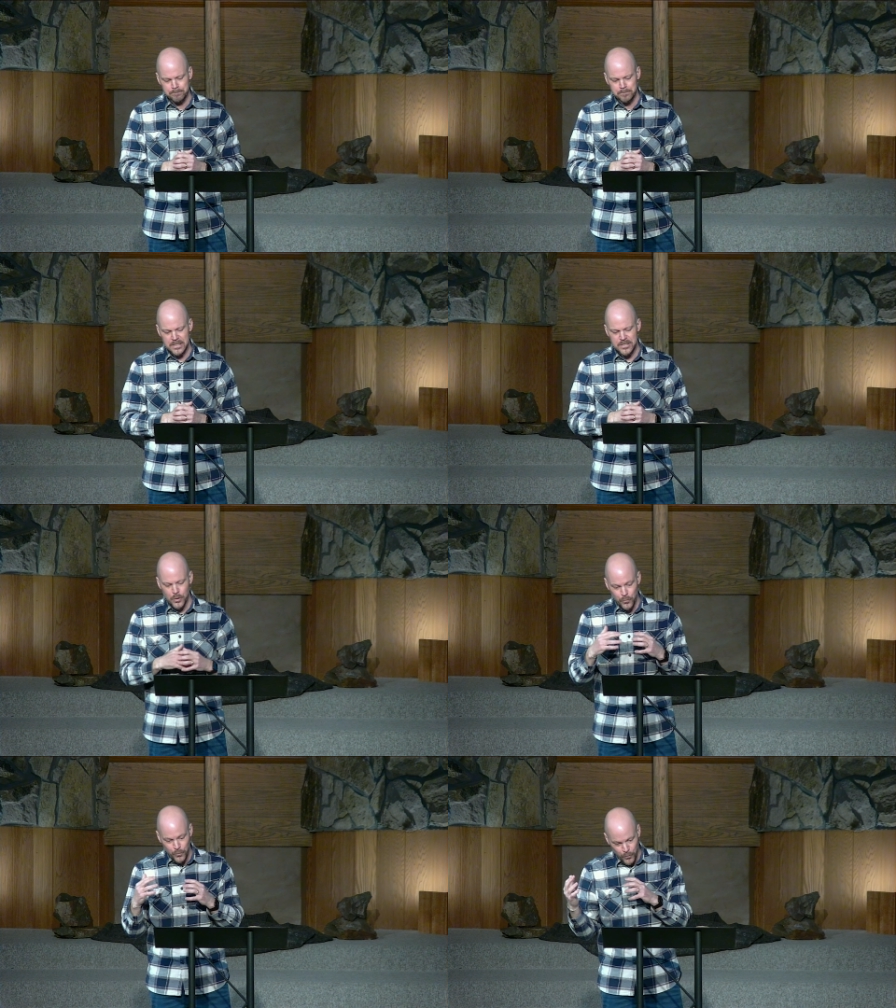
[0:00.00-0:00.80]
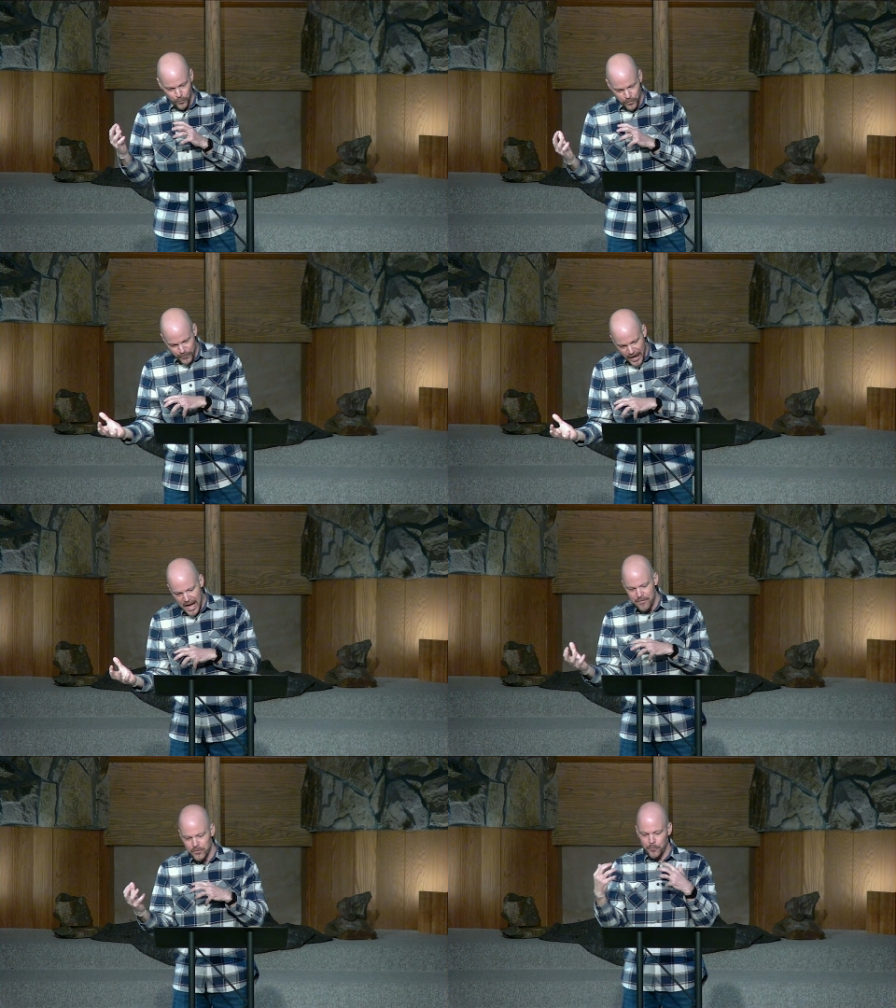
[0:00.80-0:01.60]
And so,
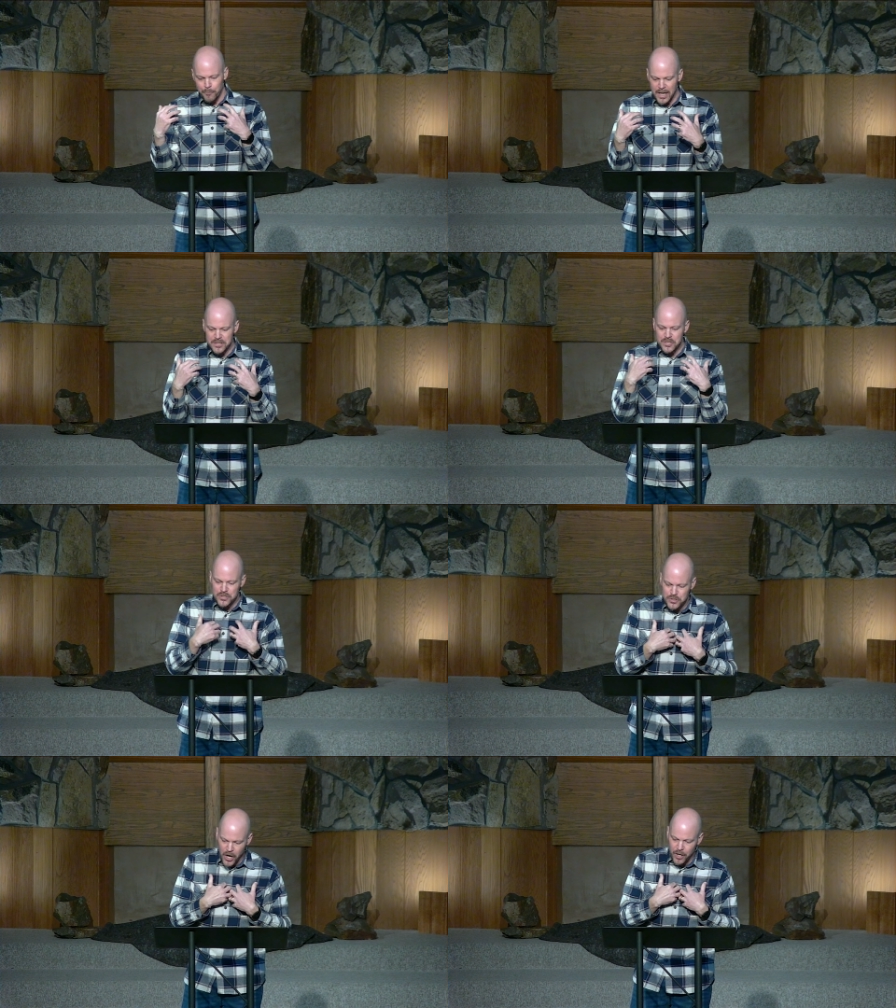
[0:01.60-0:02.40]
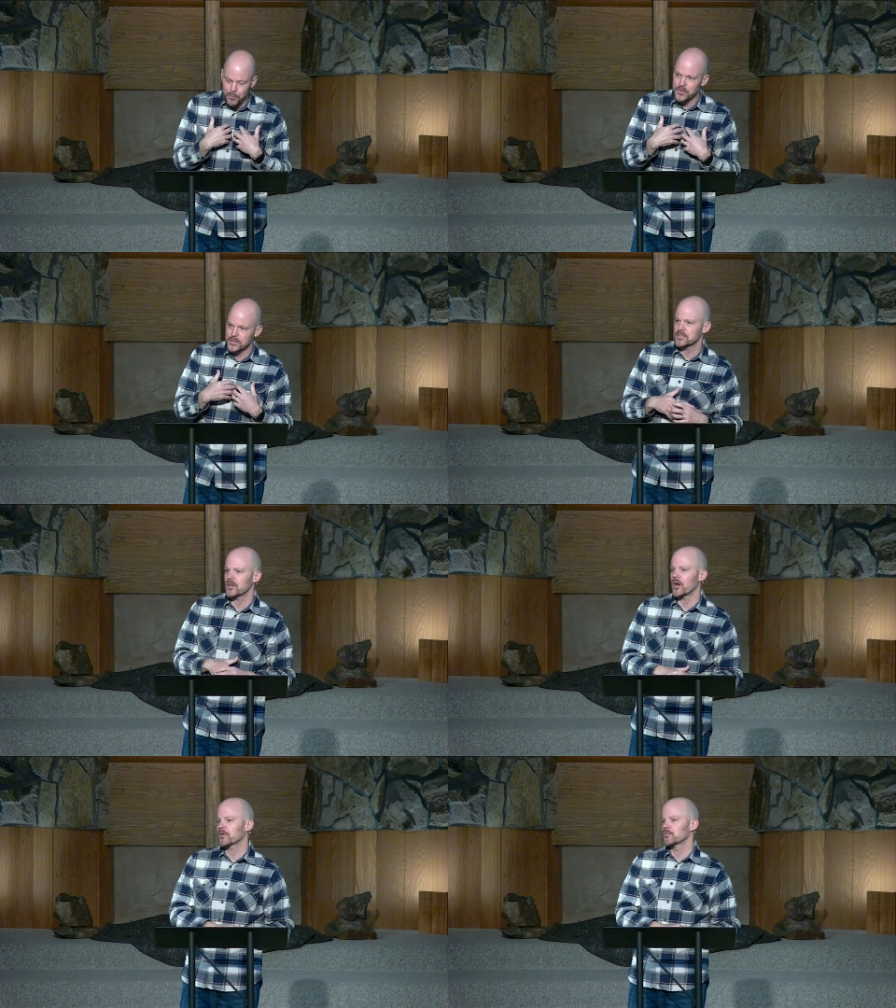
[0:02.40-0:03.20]
revival must start with the
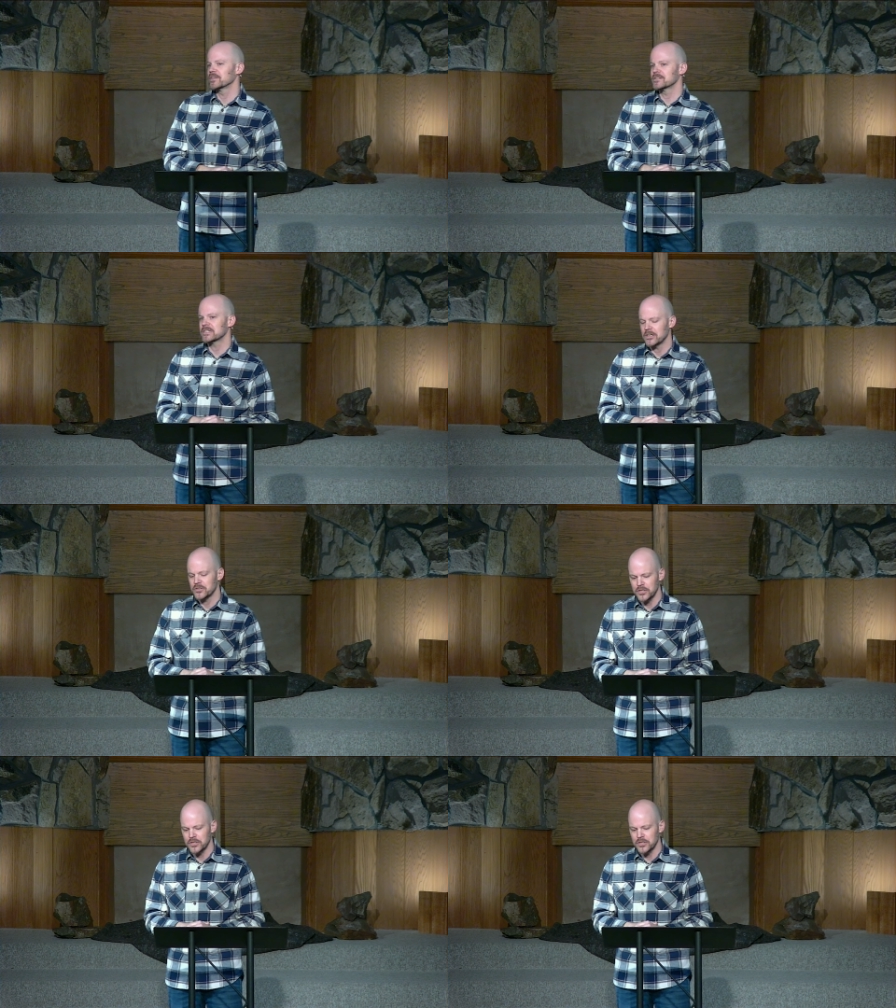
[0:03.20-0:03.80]
stark realization